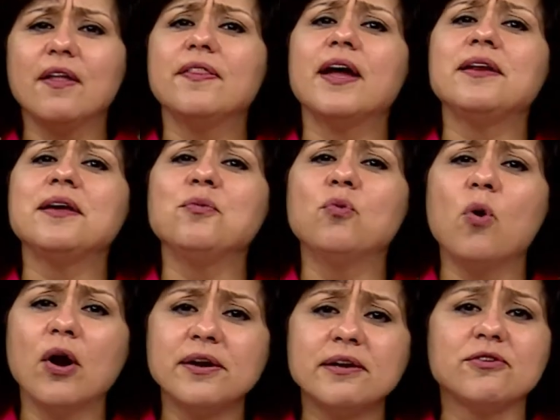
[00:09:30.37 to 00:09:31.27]
that he
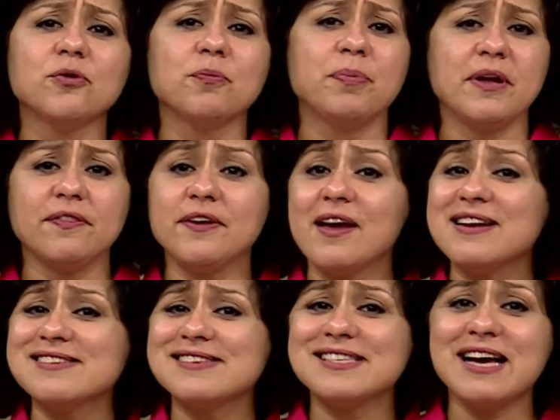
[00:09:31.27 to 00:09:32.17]
wanted to pay the
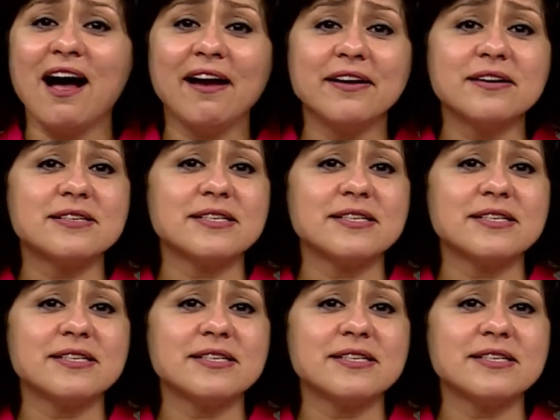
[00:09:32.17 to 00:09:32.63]
entire